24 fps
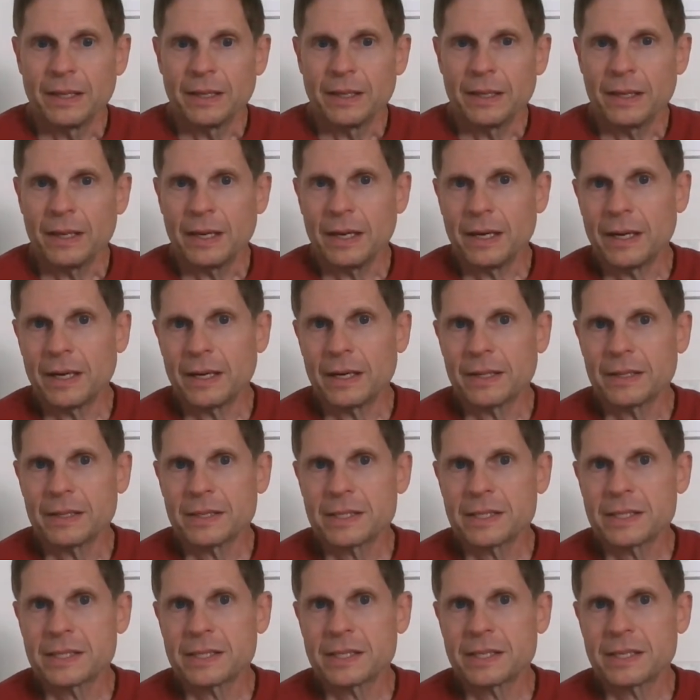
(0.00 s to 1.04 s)
yeah,
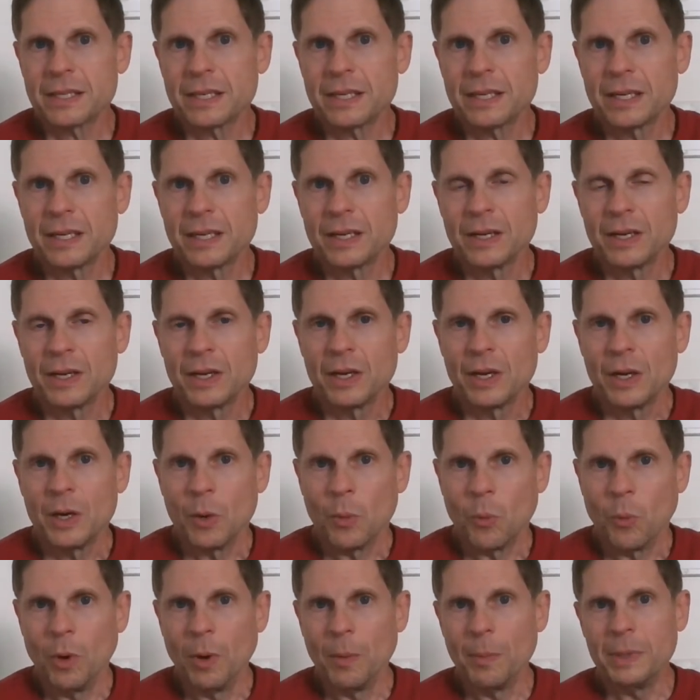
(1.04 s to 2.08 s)
this
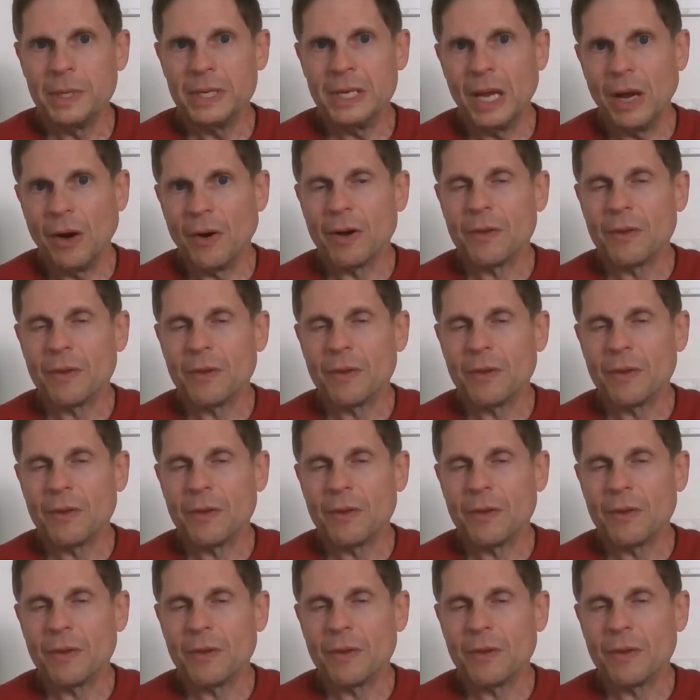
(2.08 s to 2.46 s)
woman now,